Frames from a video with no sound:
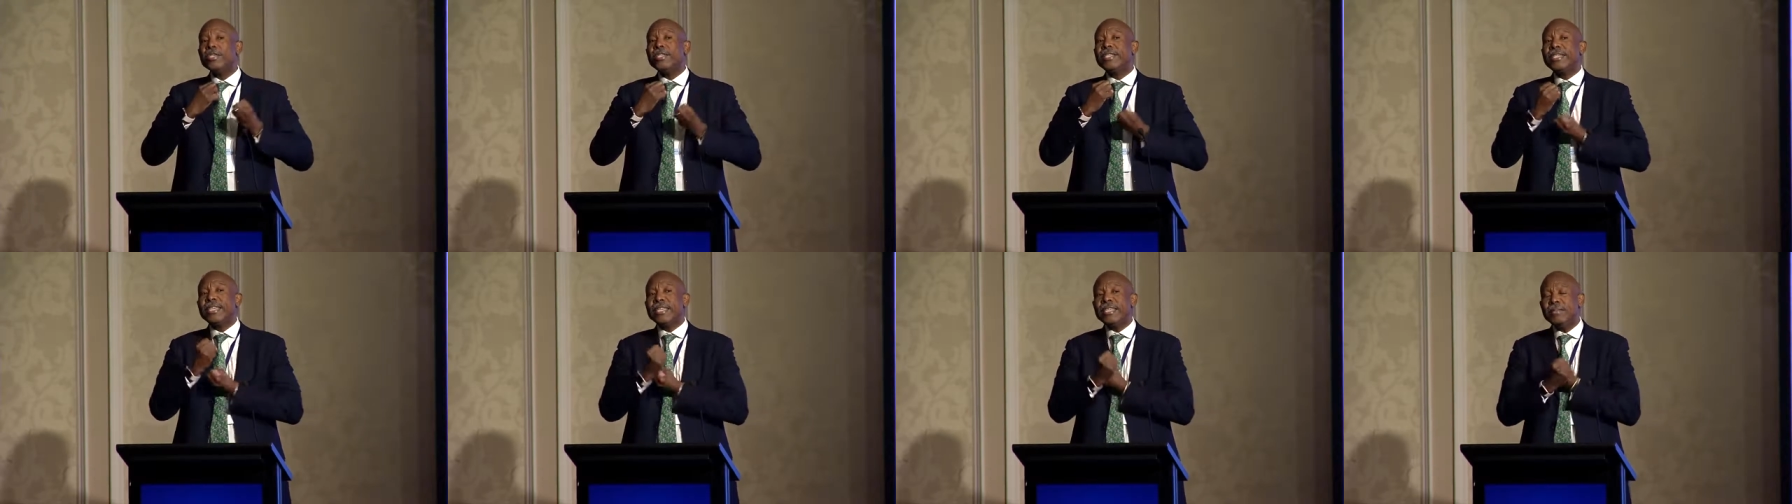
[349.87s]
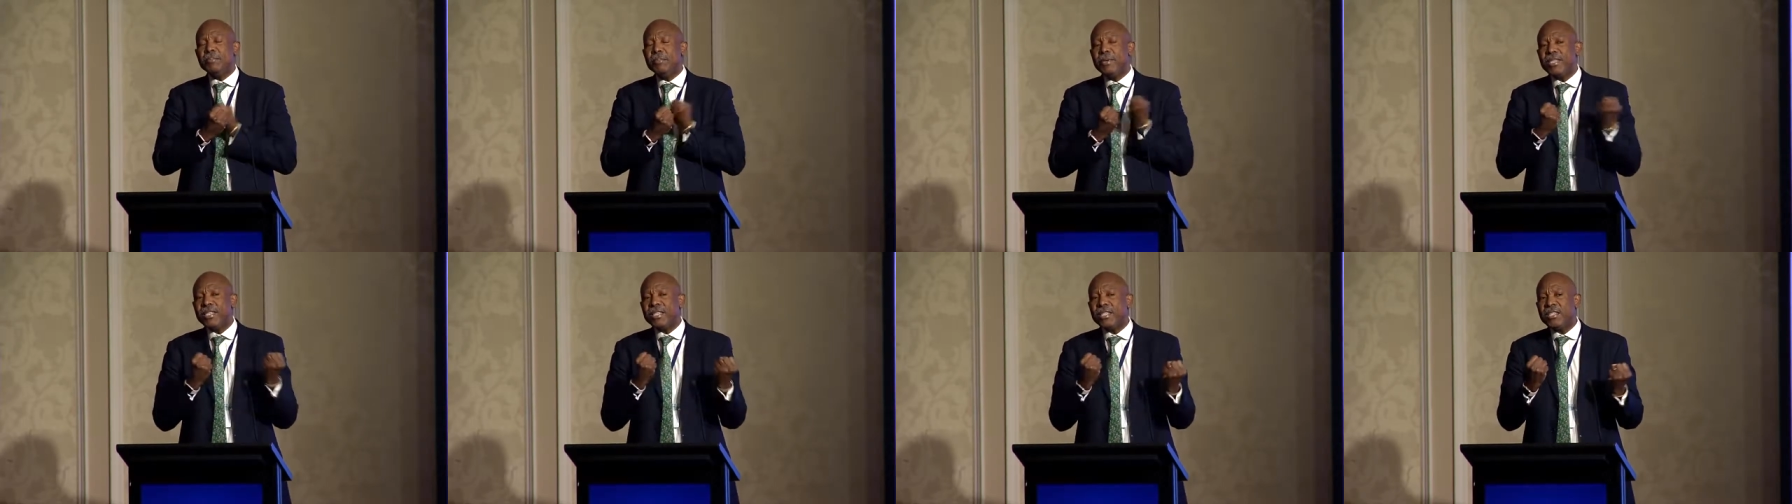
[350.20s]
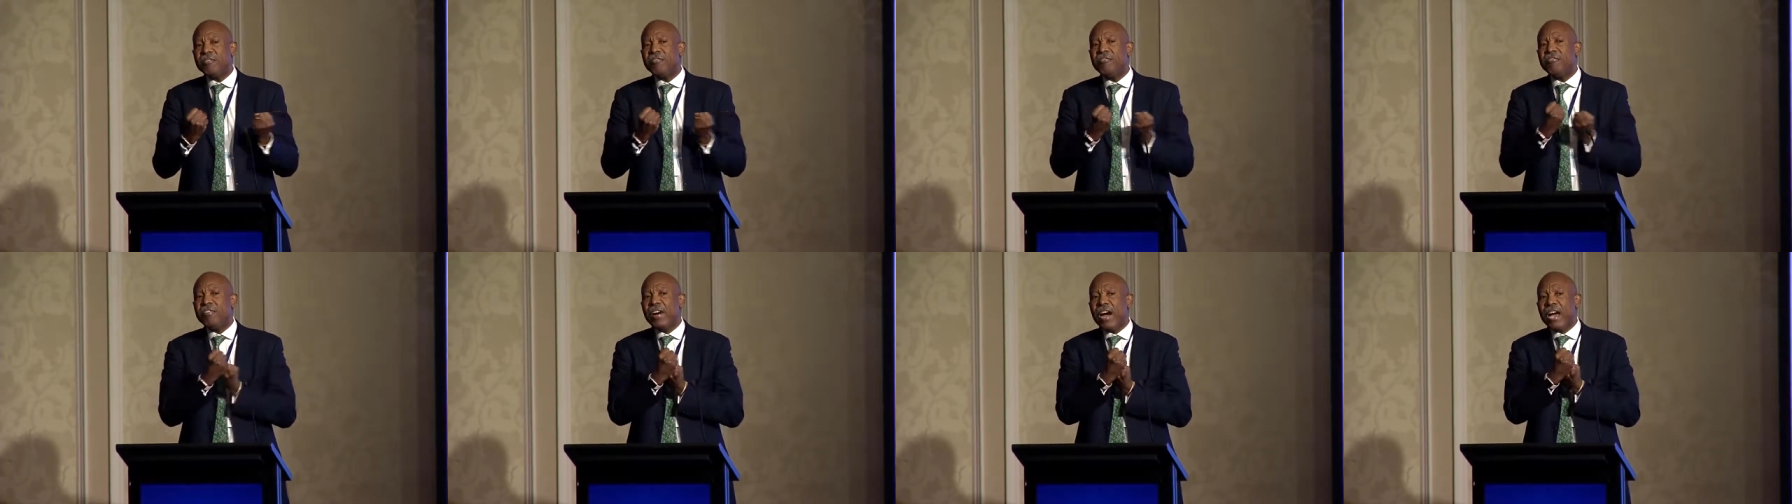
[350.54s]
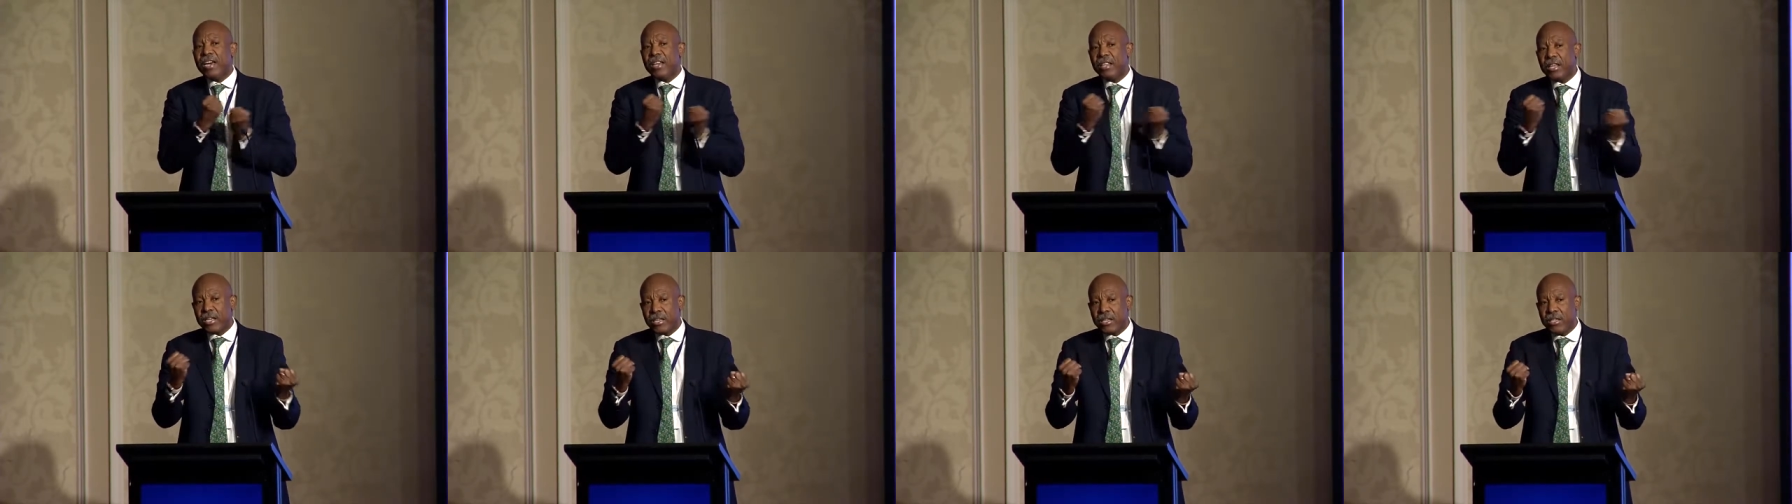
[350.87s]

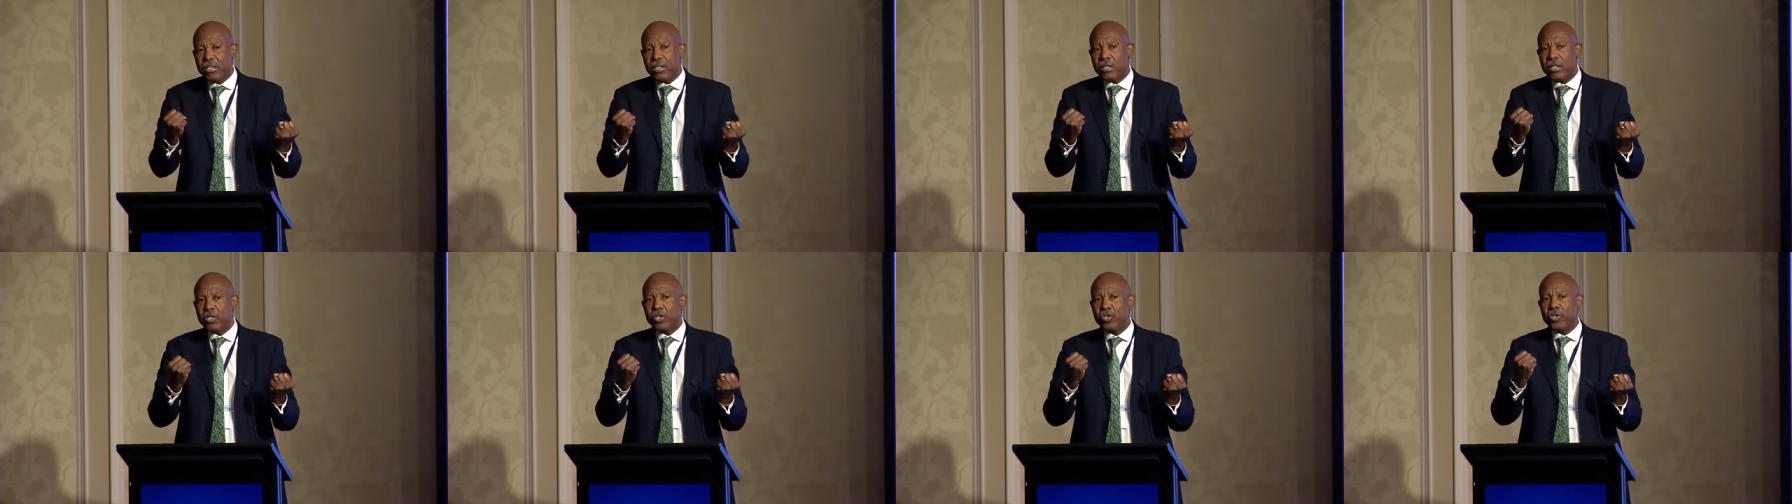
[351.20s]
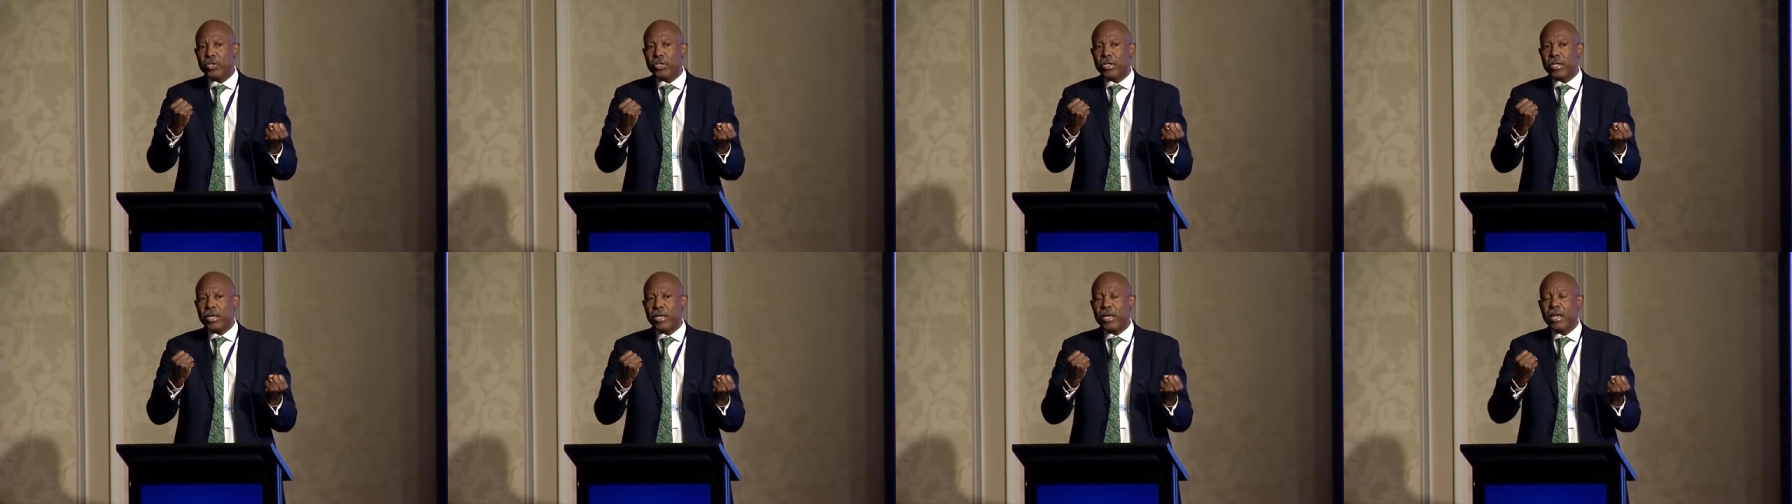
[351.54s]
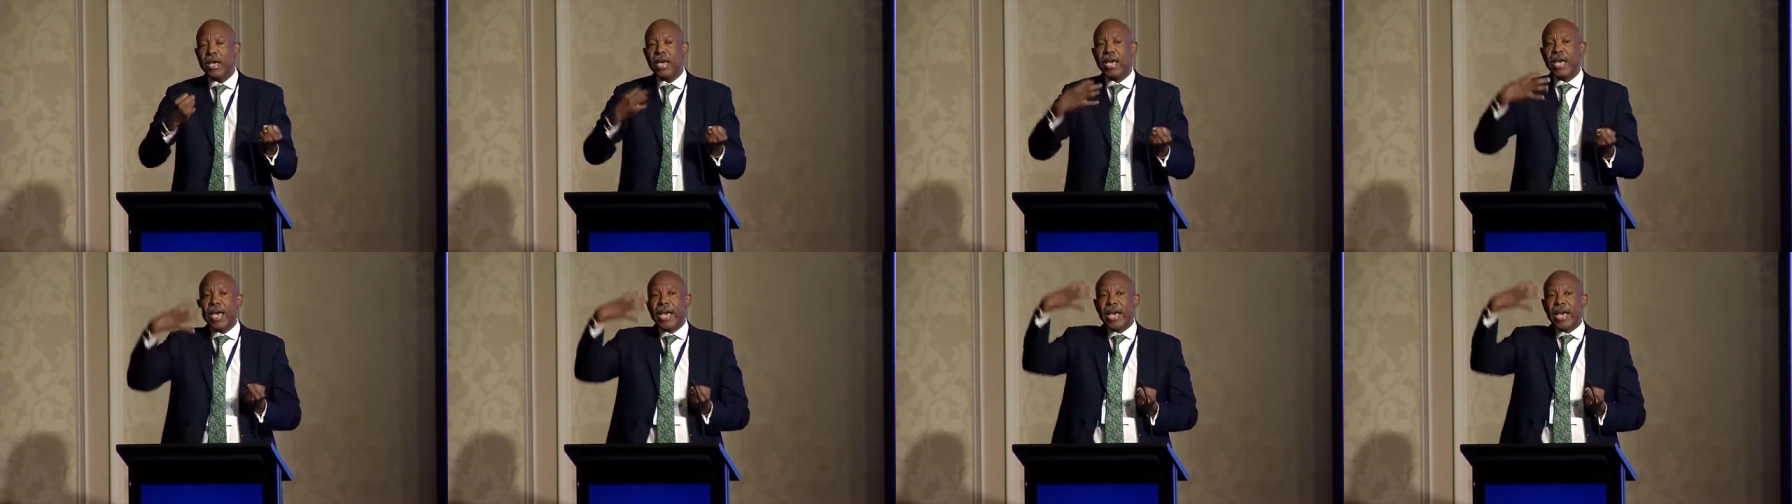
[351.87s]
demystify the institution